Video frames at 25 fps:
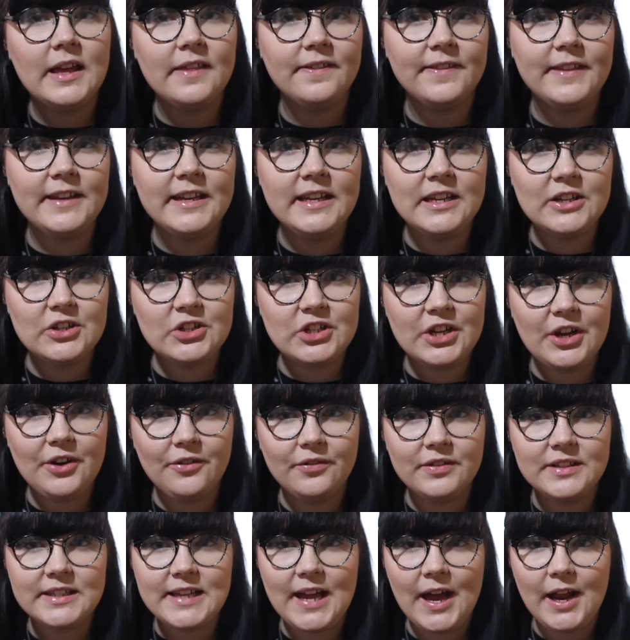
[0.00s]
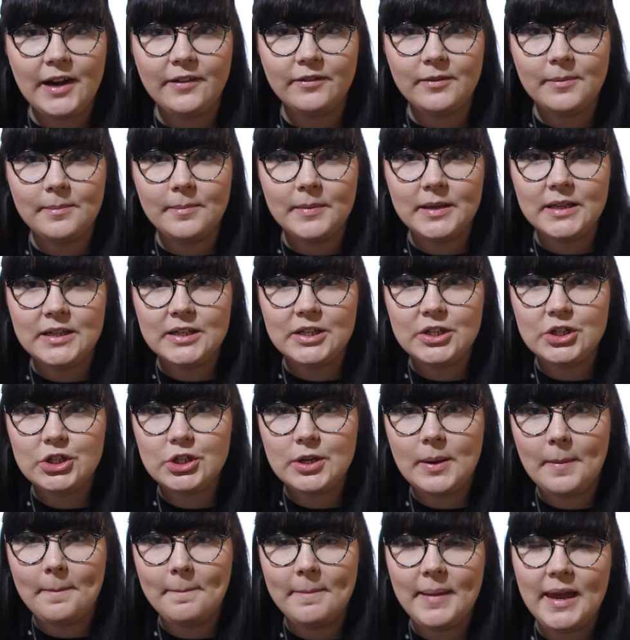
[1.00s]
The next shelf is kind of a
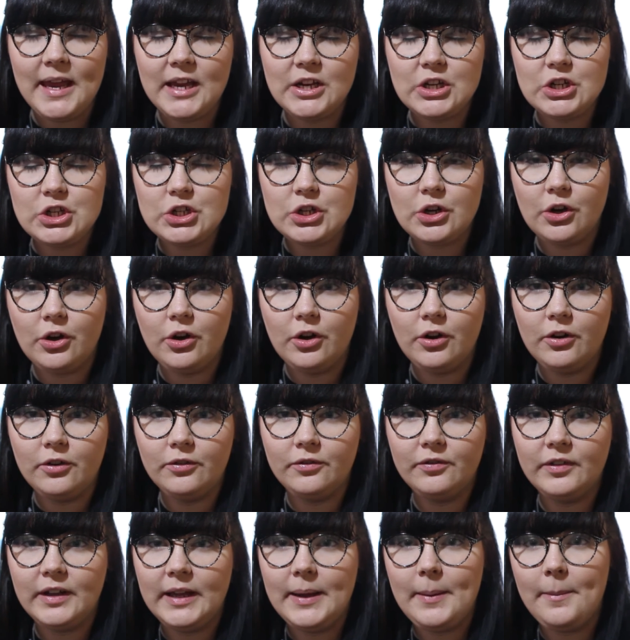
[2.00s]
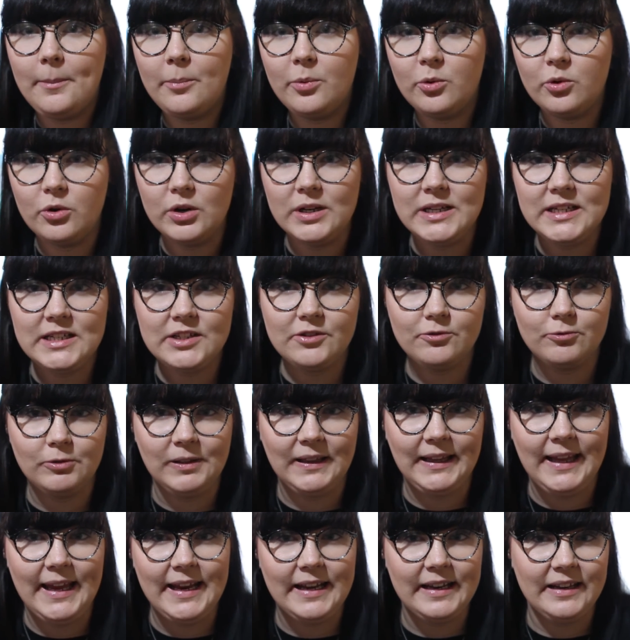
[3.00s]
mishmash of print
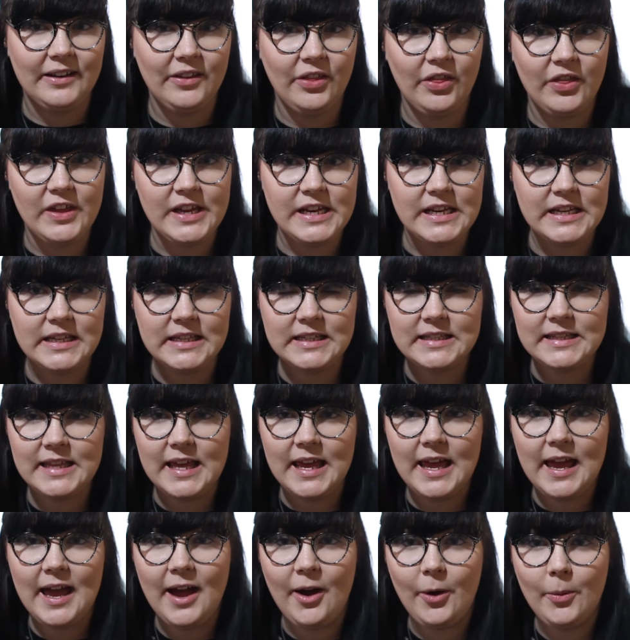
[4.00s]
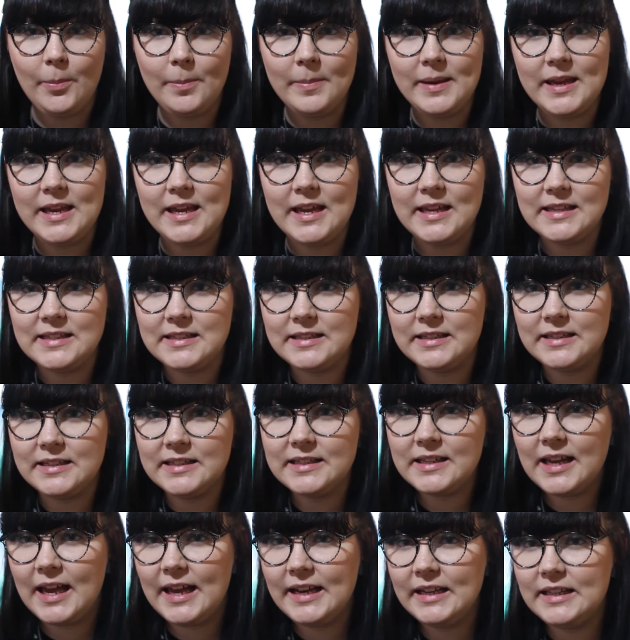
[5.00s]
related things that help me as a
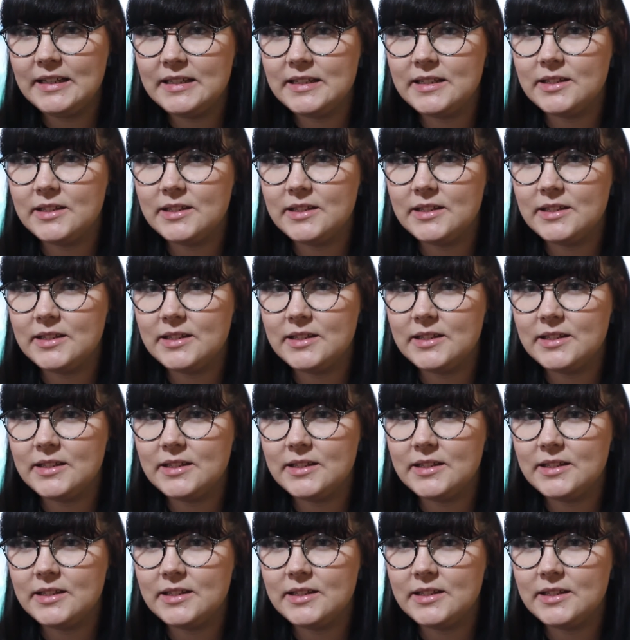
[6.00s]
designer.